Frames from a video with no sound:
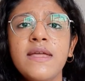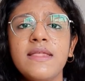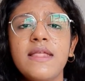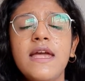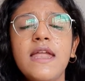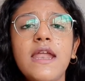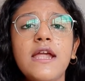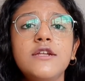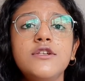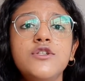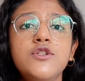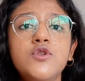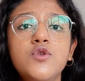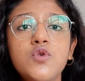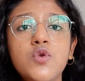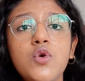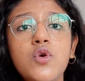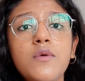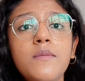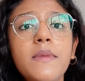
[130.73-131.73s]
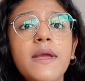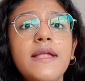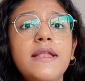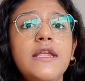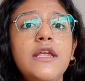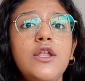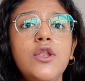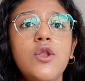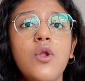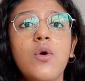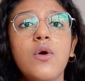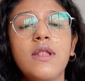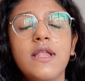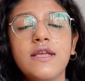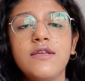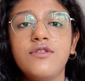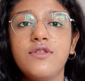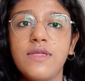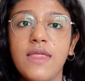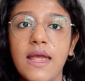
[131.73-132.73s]
There are so many
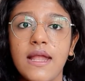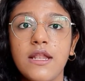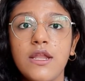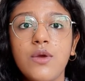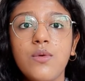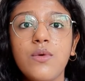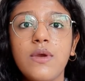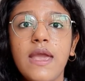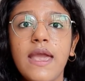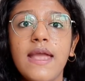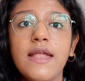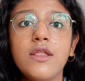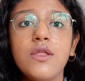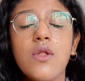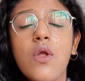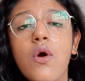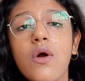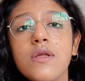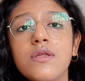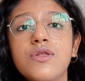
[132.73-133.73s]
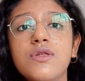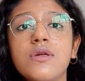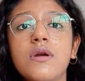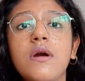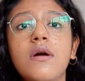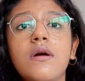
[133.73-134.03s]
knowledge that you gain, not